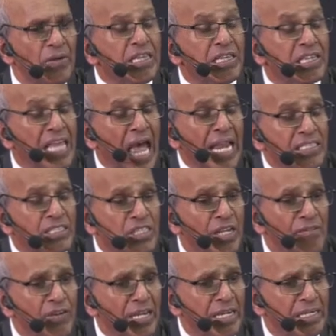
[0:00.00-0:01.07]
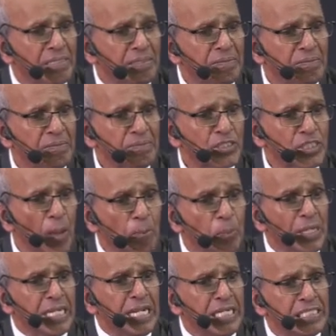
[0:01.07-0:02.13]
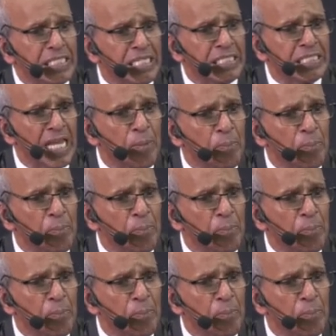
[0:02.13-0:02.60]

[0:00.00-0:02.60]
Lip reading: with thanksgiving, supplications